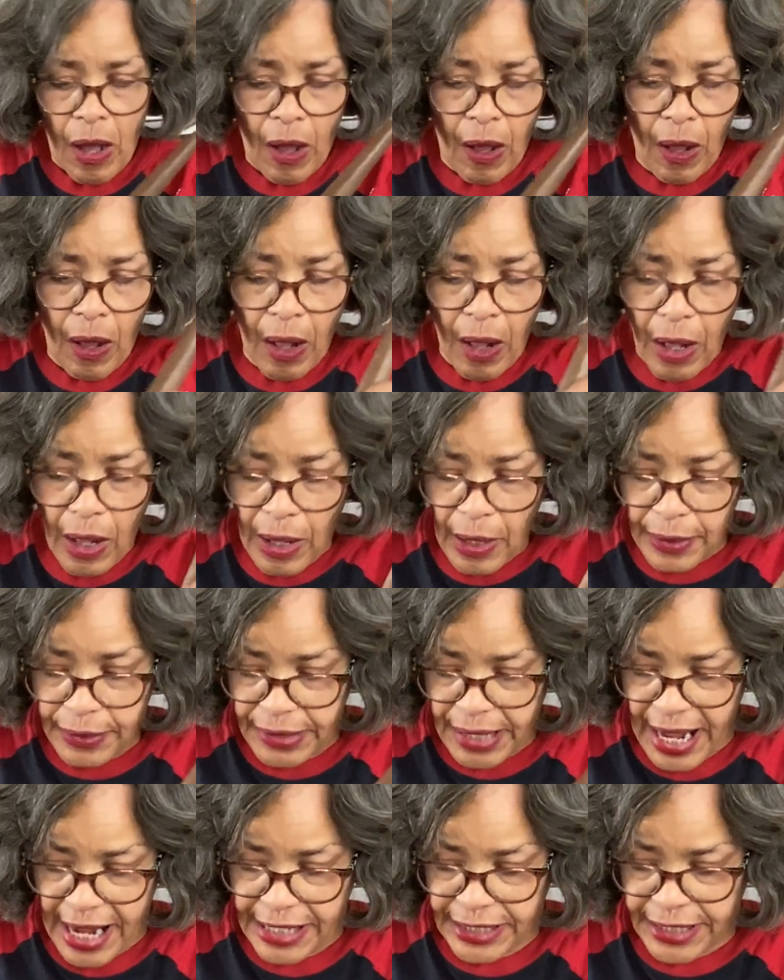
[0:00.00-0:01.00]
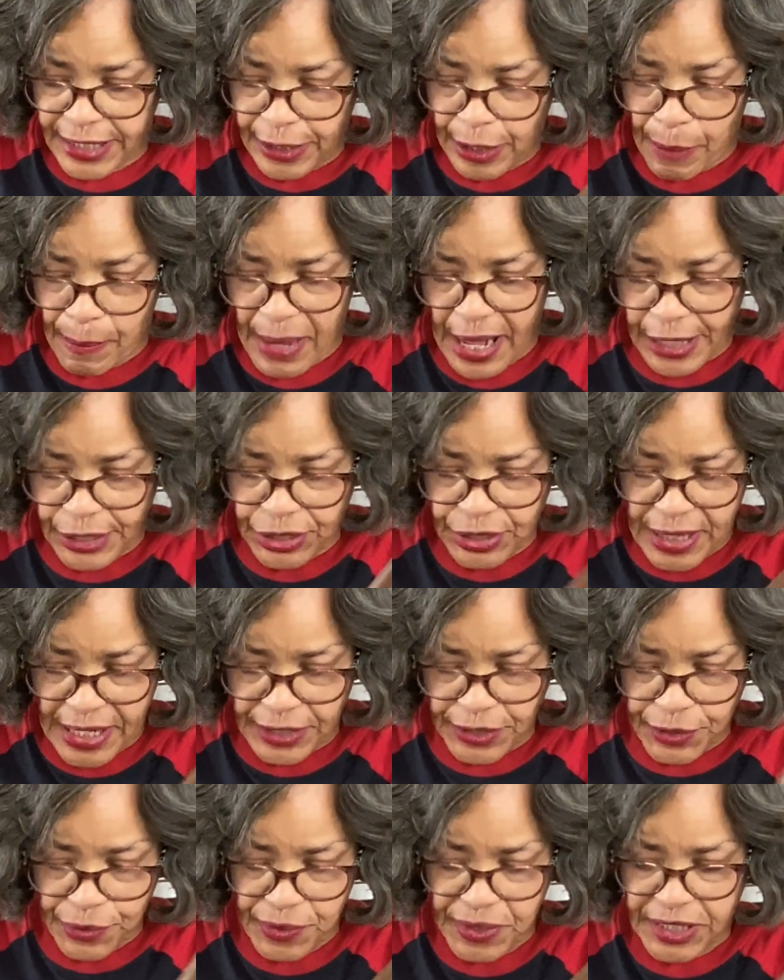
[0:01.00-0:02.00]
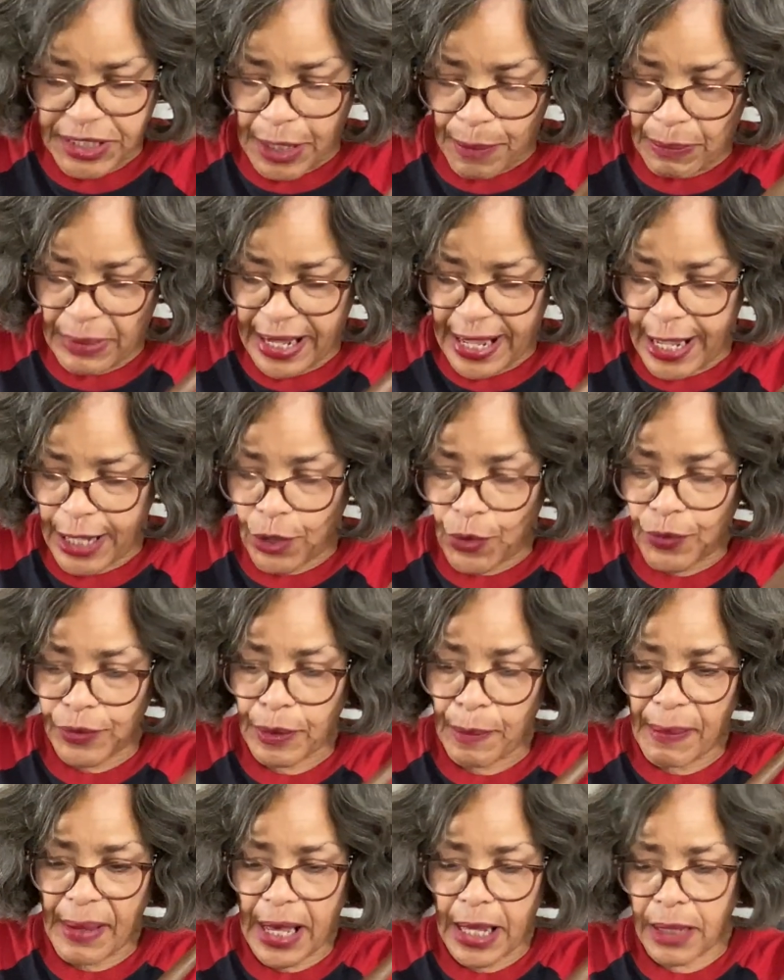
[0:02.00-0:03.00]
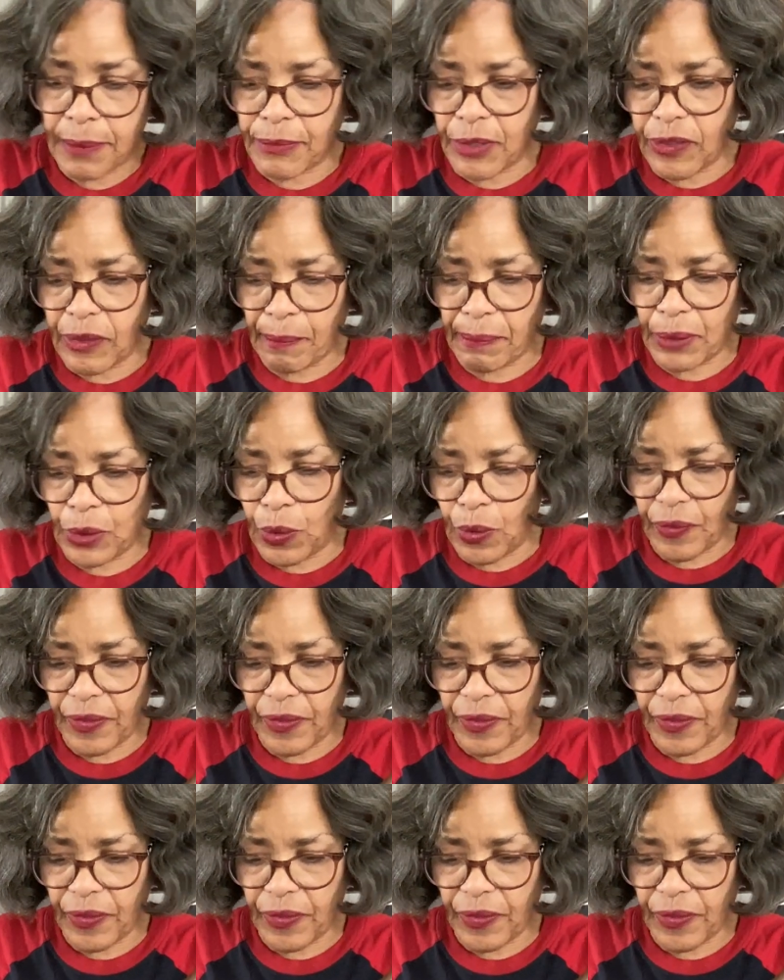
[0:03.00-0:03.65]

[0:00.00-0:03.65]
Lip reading: all nice and homogenized. There's some laying on the bottom of the bowl